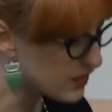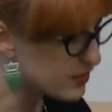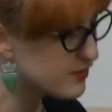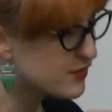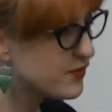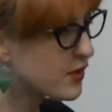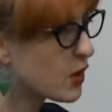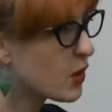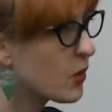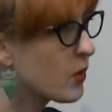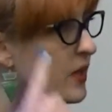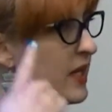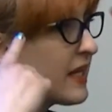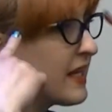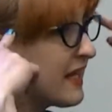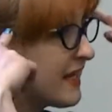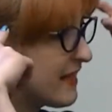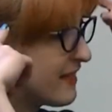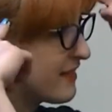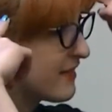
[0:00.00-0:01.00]
So
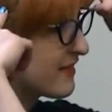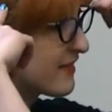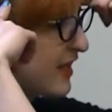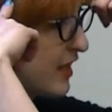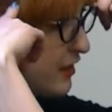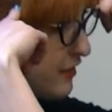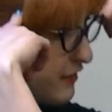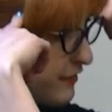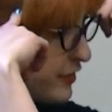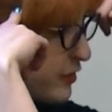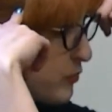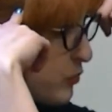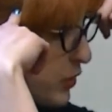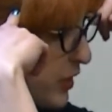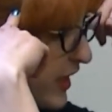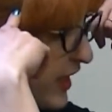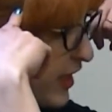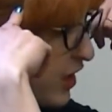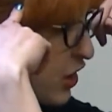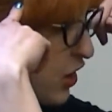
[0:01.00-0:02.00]
in the center of your
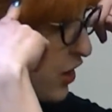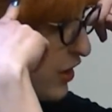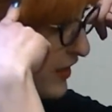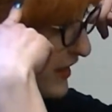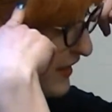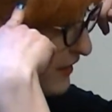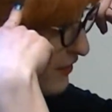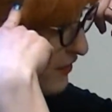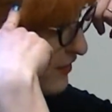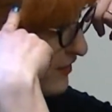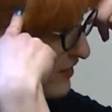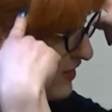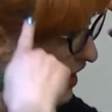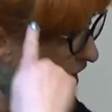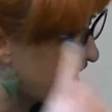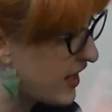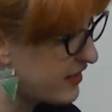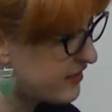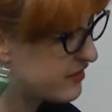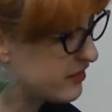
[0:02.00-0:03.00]
brain on either
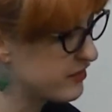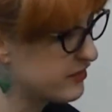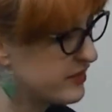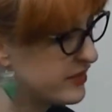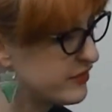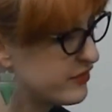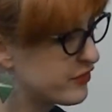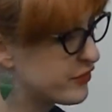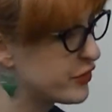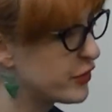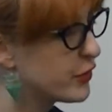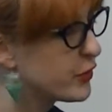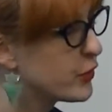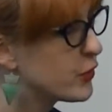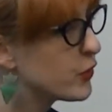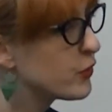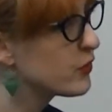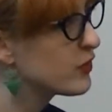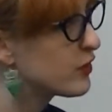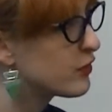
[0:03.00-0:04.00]
side, there are these
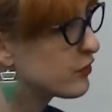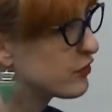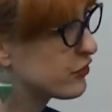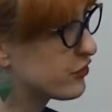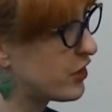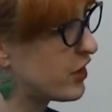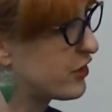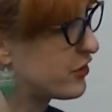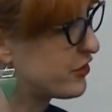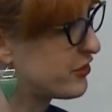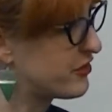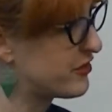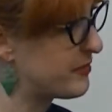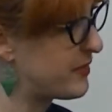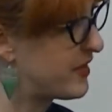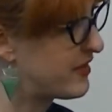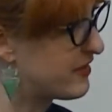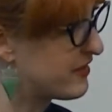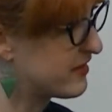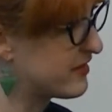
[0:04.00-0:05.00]
two little structures
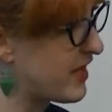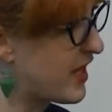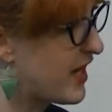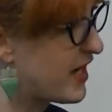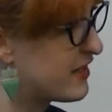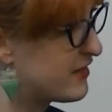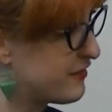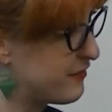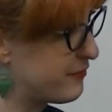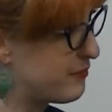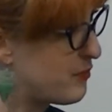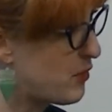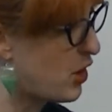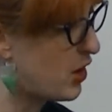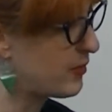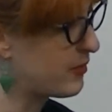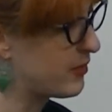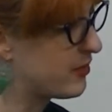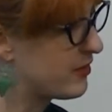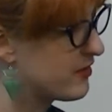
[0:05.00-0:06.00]
about the size of
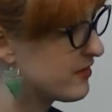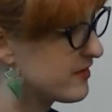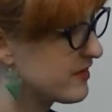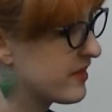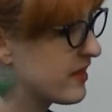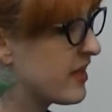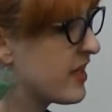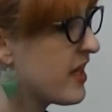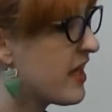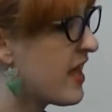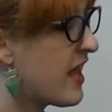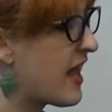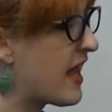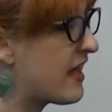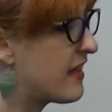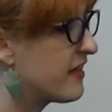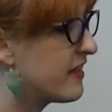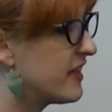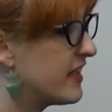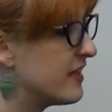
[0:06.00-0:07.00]
marbles.
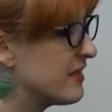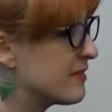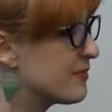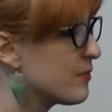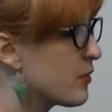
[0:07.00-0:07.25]
And these